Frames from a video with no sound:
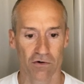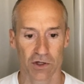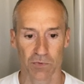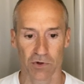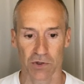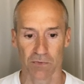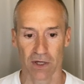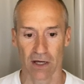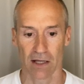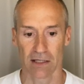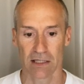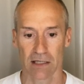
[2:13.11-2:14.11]
which puts me
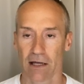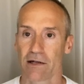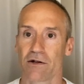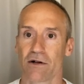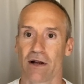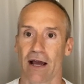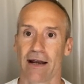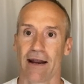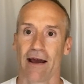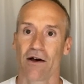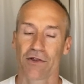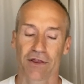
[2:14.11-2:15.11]
at slender and
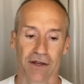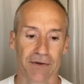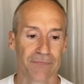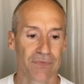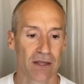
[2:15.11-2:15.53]
healthy.